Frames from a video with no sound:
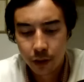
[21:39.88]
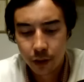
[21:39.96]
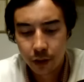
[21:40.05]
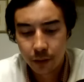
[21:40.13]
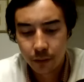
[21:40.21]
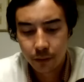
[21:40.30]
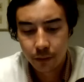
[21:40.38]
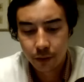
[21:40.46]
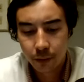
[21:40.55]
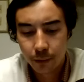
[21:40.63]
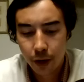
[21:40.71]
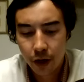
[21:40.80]
budget
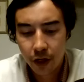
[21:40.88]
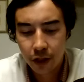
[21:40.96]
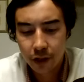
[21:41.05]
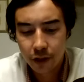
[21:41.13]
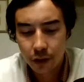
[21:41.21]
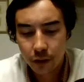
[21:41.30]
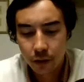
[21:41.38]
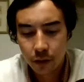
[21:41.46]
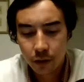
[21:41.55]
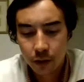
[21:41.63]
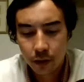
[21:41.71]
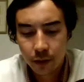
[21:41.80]
the money so
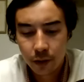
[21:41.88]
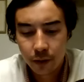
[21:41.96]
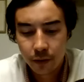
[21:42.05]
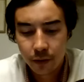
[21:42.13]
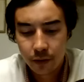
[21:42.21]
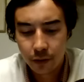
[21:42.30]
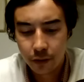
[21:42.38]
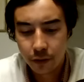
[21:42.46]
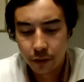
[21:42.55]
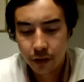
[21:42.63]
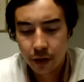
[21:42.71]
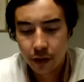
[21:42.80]

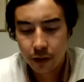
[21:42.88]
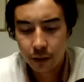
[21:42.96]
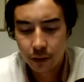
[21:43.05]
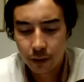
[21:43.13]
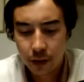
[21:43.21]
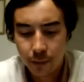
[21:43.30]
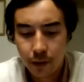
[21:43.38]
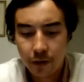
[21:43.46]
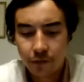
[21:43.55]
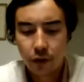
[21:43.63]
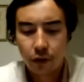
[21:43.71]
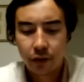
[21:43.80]
you know they can they can
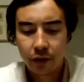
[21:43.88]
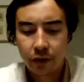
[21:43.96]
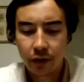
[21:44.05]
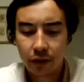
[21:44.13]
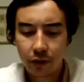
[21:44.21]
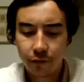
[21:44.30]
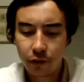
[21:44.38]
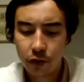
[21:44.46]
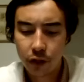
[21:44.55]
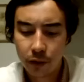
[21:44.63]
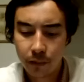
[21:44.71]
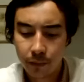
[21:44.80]
pay for all these things in the
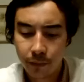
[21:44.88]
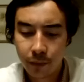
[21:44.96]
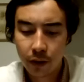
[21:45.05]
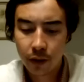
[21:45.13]
future.